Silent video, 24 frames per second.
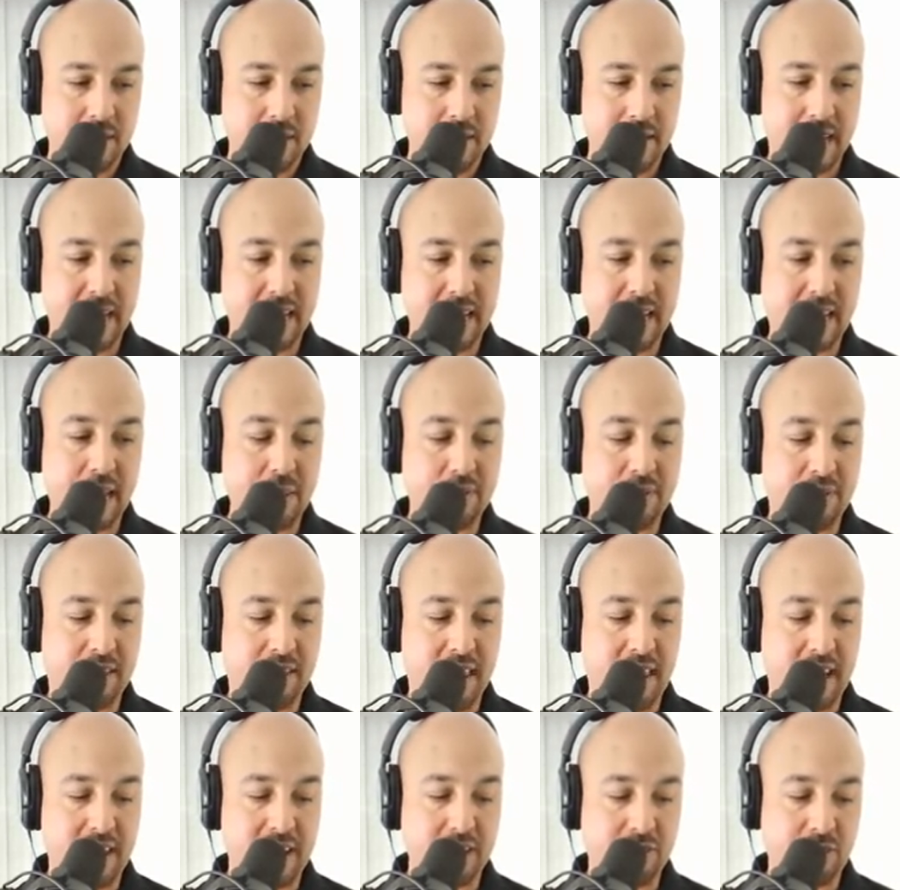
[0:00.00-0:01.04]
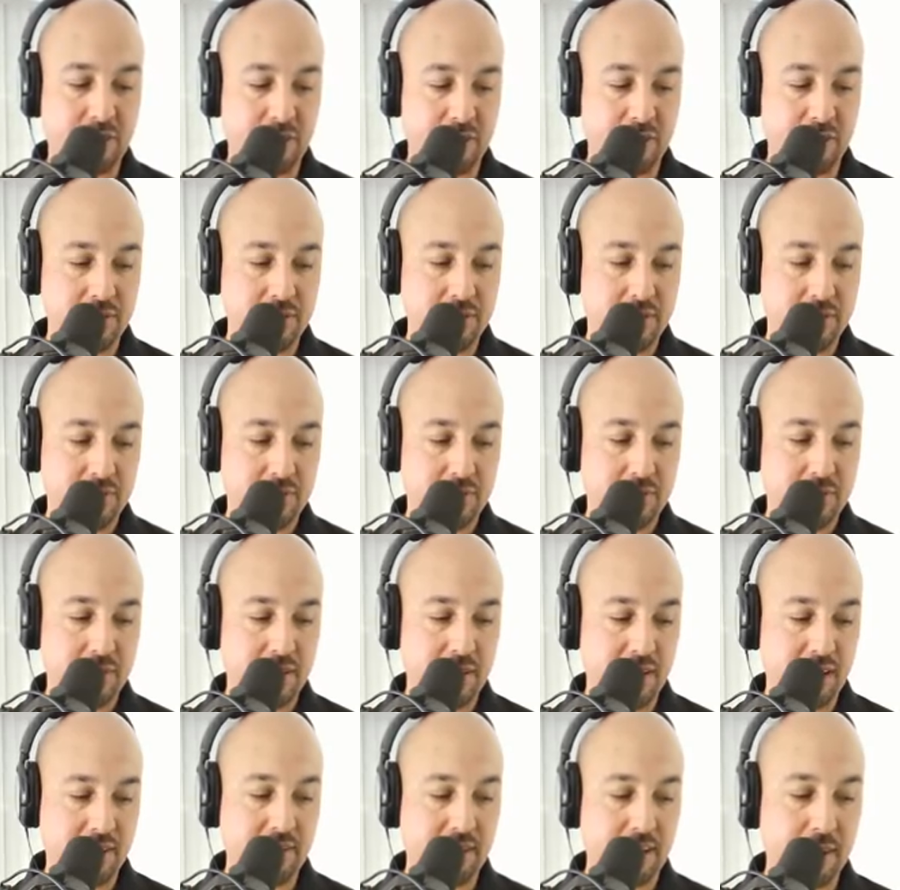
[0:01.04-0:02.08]
That game is canceled,
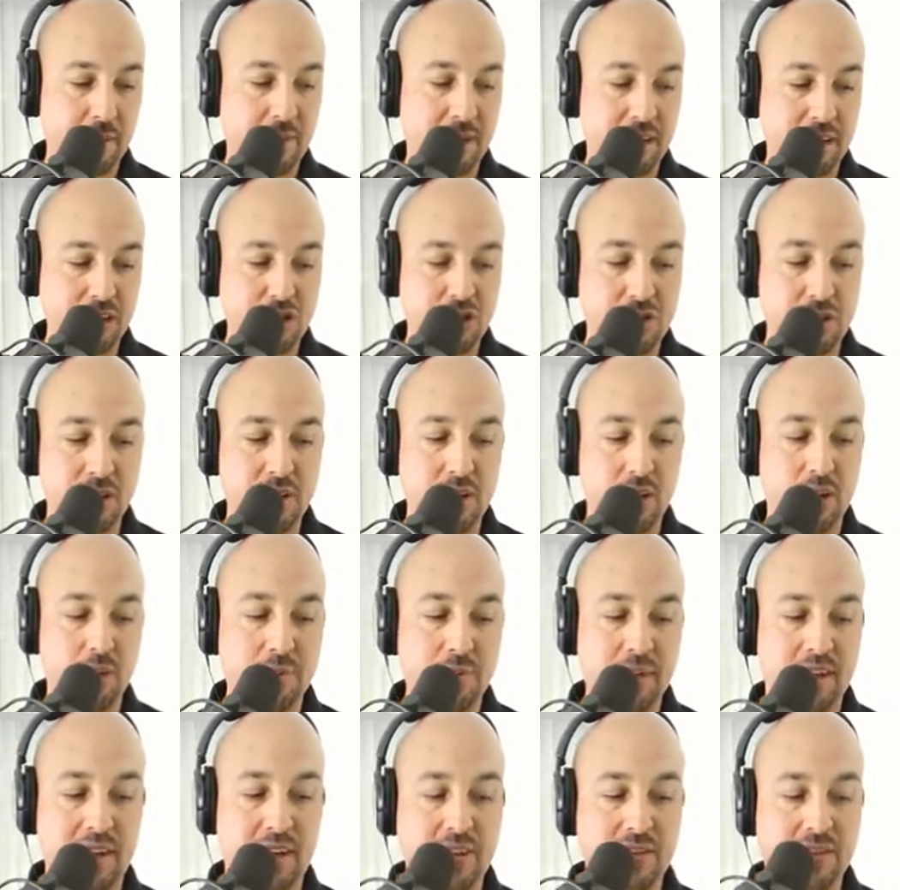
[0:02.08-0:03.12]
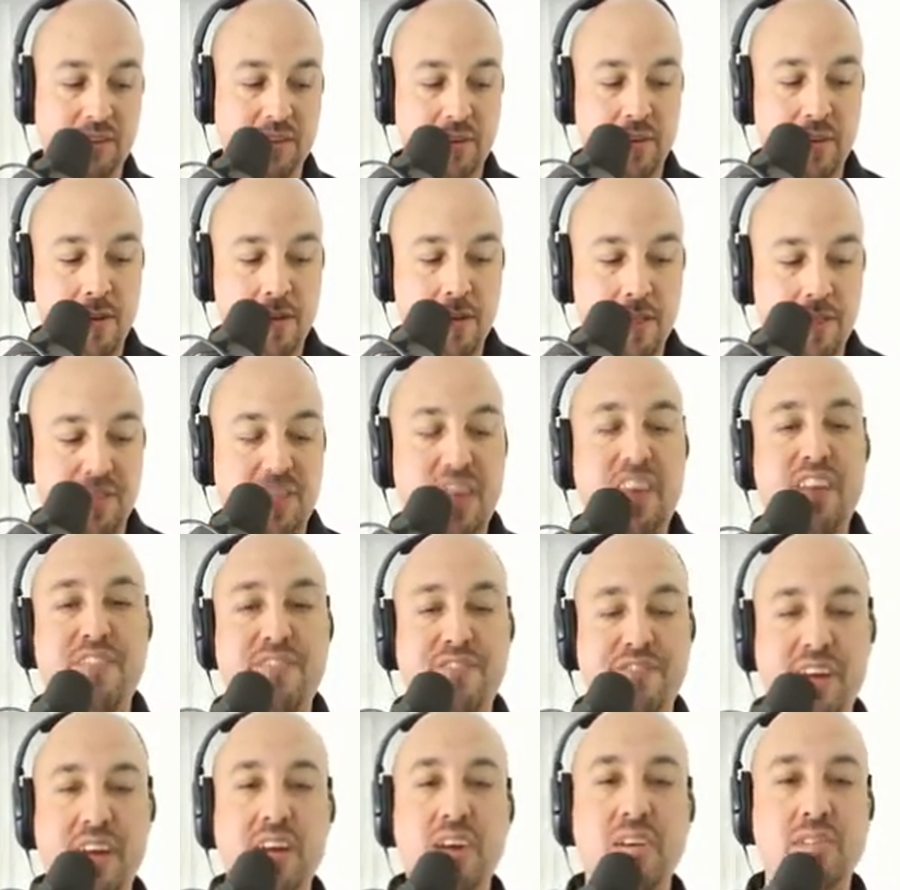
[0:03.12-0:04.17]
as anybody should know, because
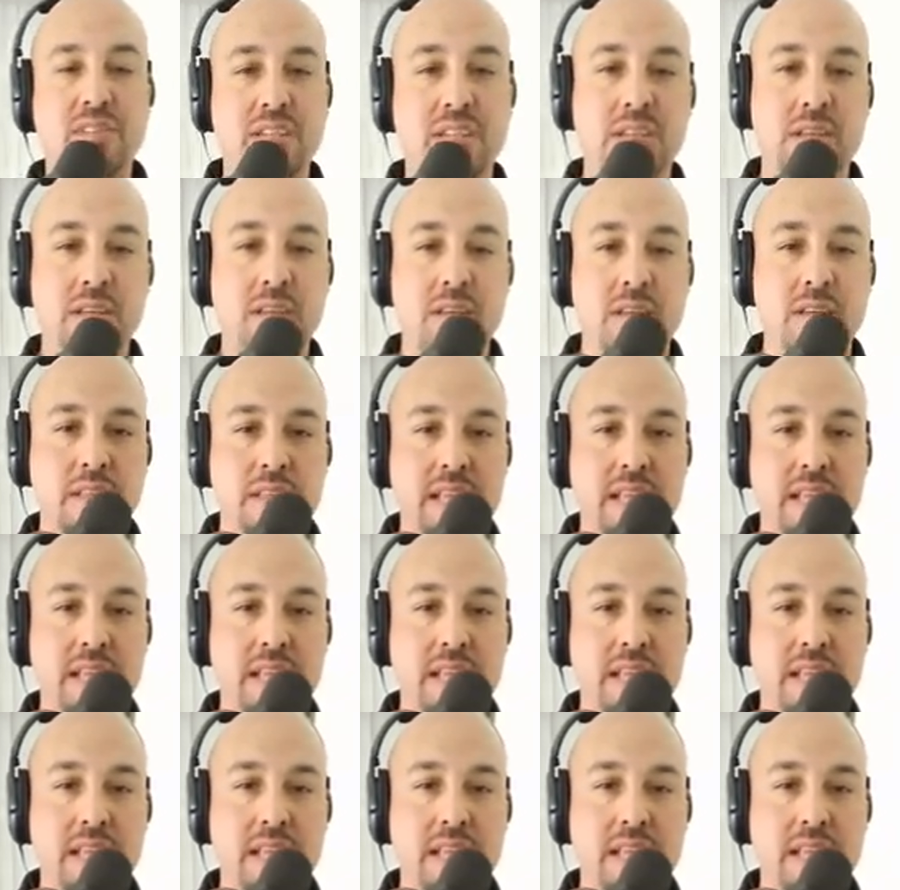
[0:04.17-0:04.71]
they felt